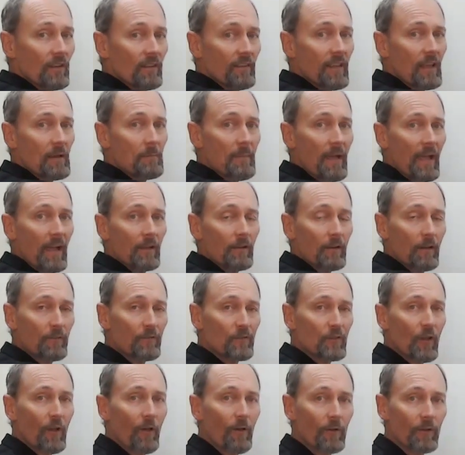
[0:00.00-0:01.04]
the amount of
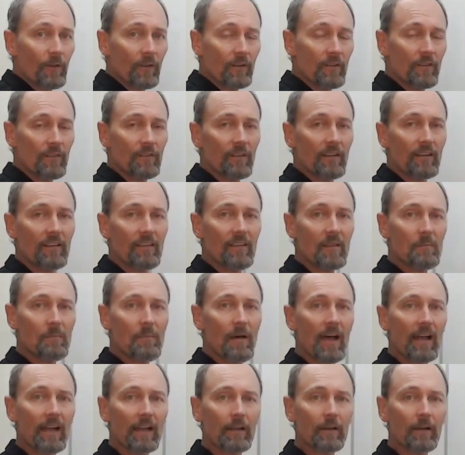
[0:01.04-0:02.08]
tokens in the
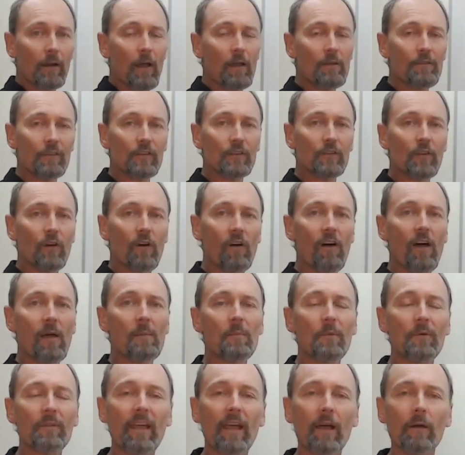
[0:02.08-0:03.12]
market over time
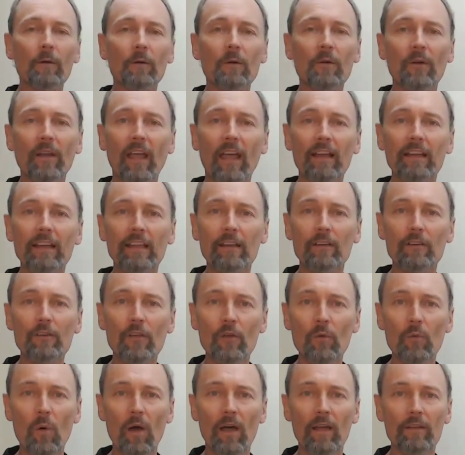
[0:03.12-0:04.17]
without creating new
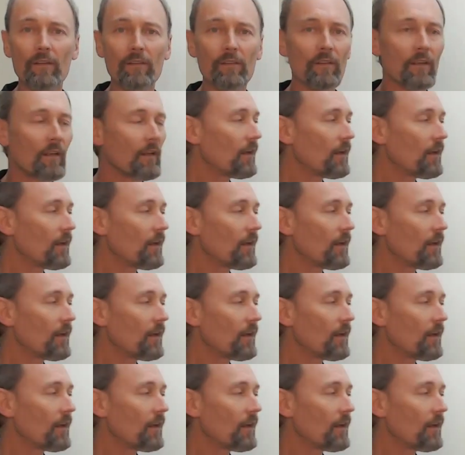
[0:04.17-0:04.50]
ones,